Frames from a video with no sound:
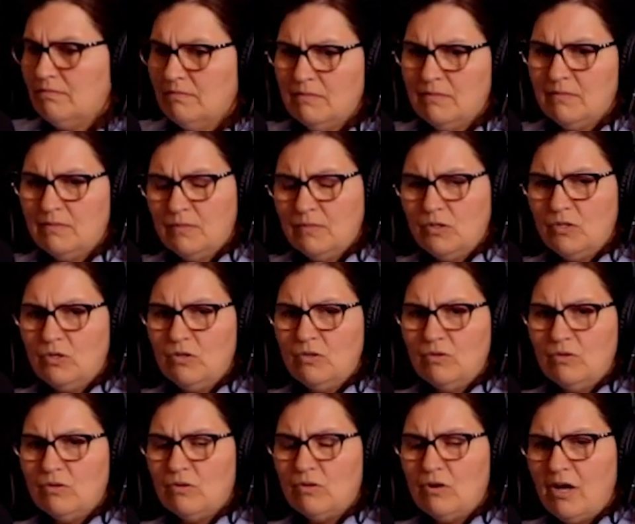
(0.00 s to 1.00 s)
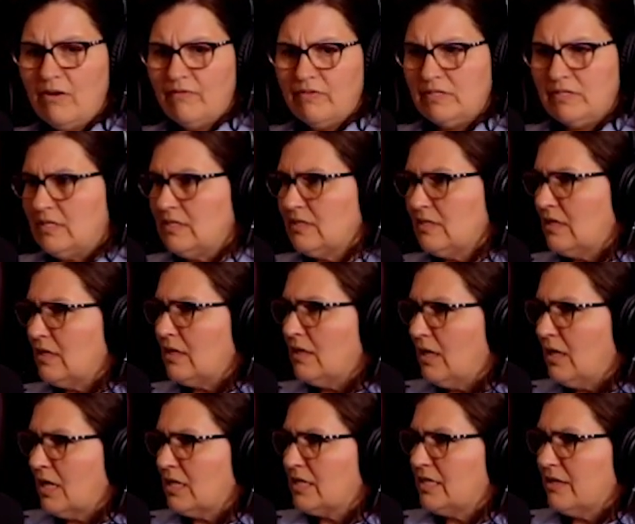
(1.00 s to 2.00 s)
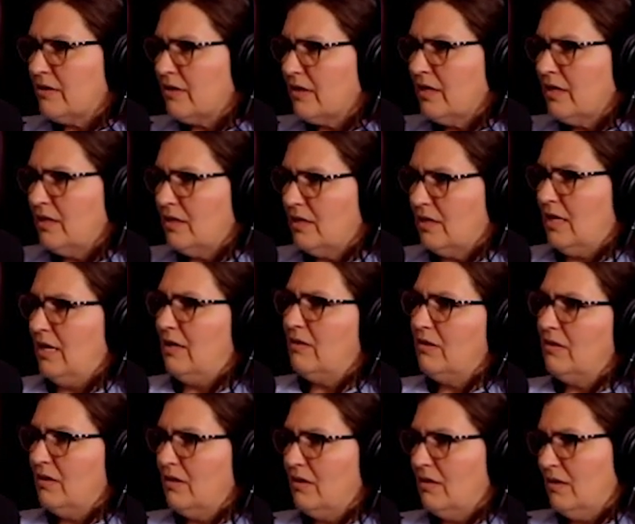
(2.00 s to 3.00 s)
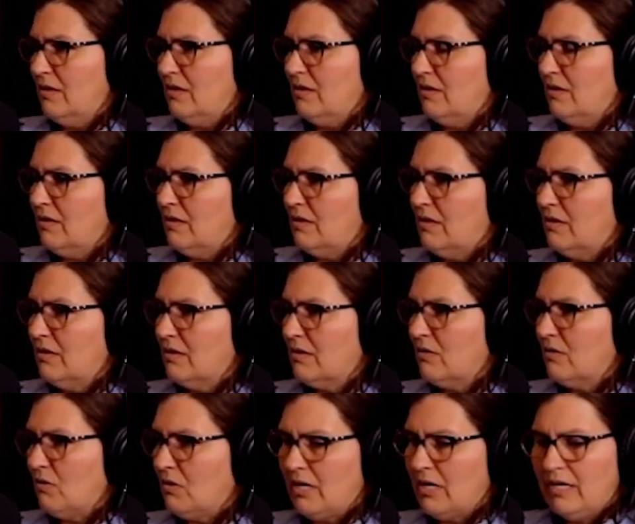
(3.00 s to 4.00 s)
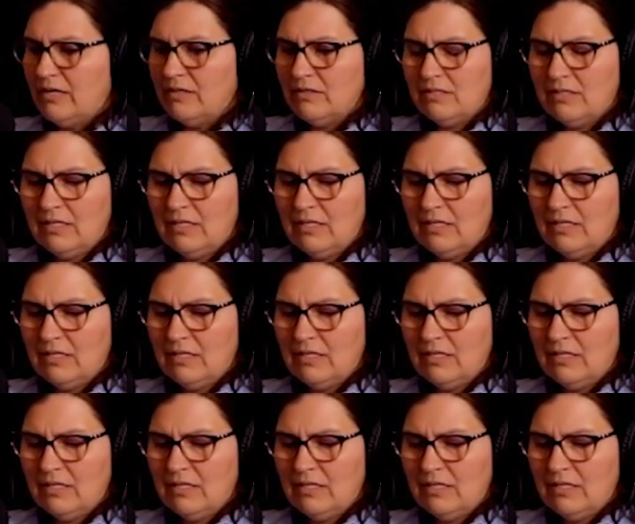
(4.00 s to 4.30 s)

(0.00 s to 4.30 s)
your office is in a locked area in the county courthouse,